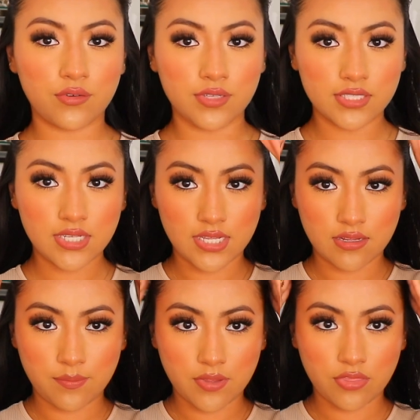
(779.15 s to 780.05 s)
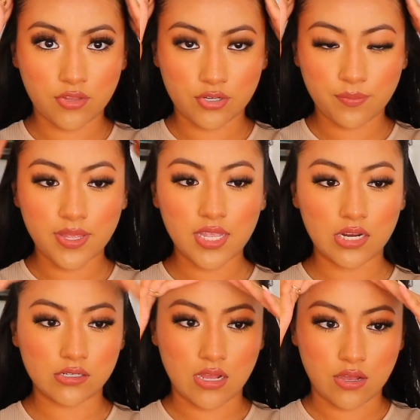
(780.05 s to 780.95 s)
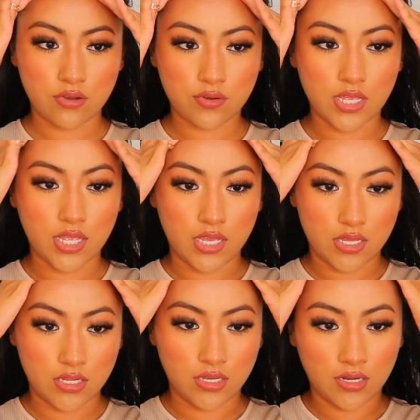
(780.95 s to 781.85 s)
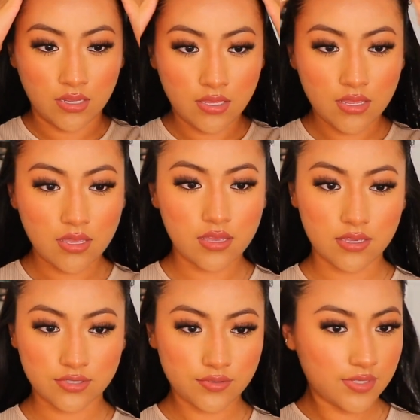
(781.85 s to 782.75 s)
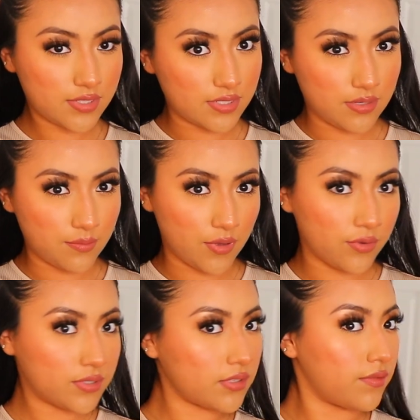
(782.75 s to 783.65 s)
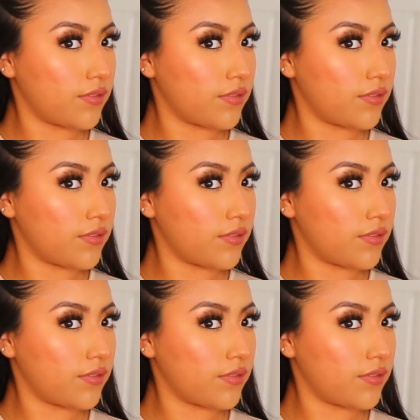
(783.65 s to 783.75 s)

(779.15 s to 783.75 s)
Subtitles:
only tied up a third of my hair now, and as you can see, most of